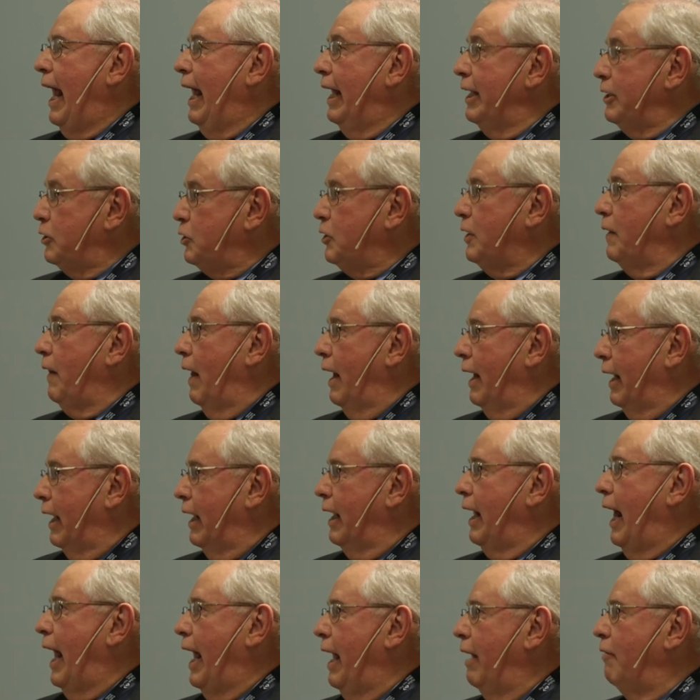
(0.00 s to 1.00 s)
ask that
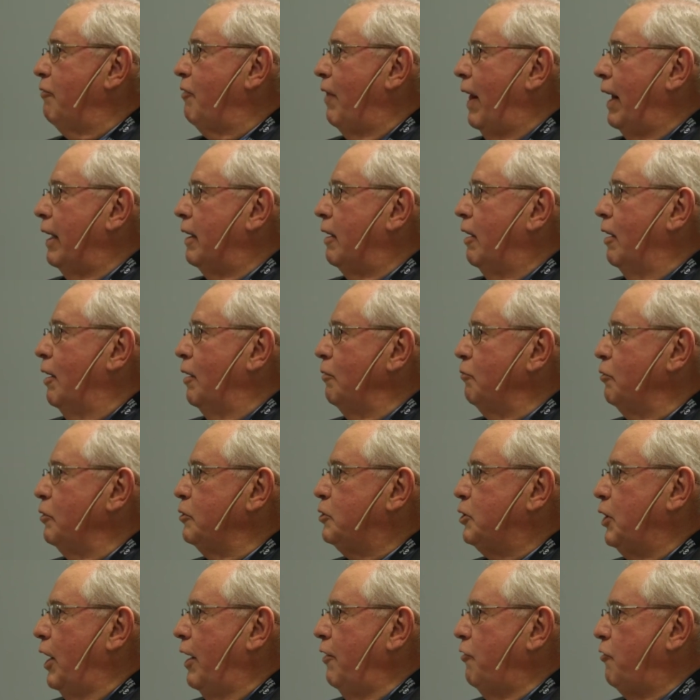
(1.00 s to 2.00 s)
and have that
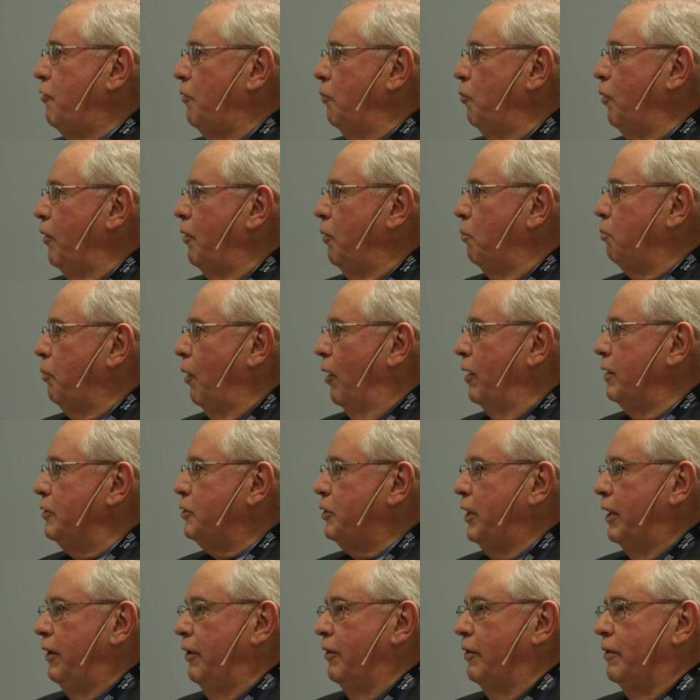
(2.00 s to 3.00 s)
conversation with the
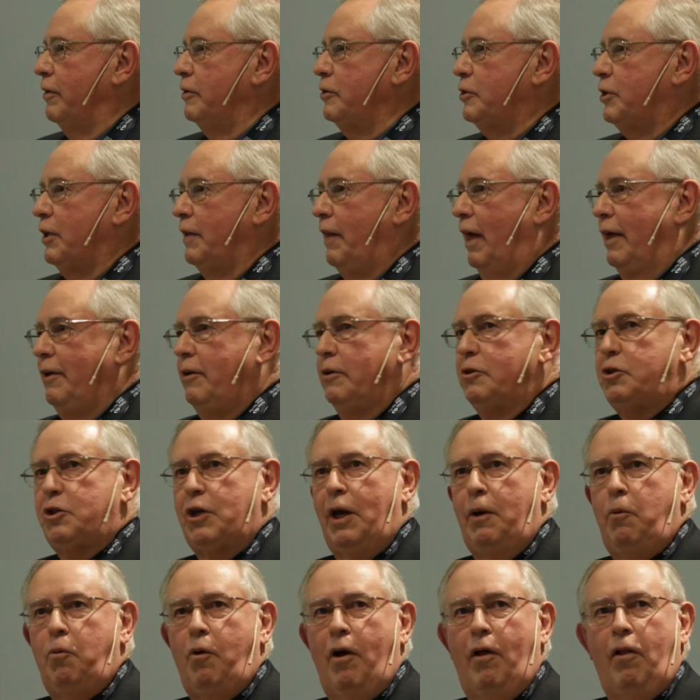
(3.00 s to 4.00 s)
prosecutors, and then you
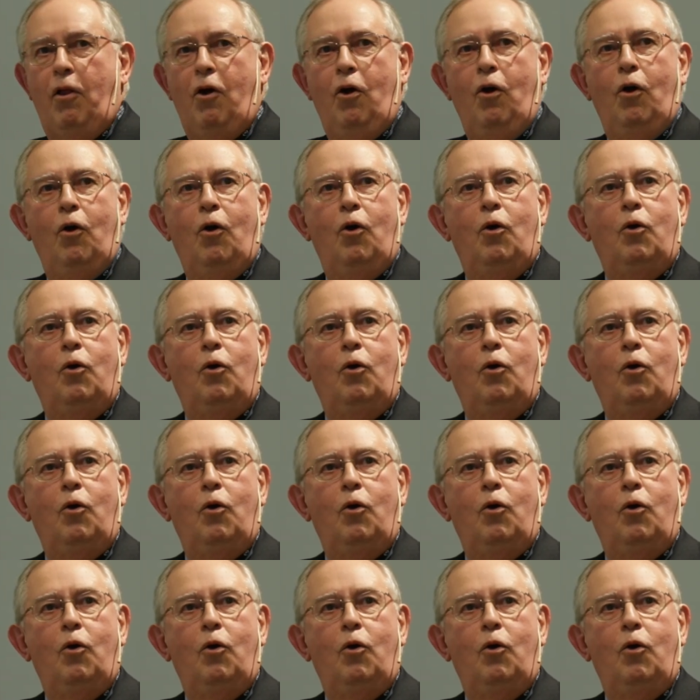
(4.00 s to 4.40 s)
say, well,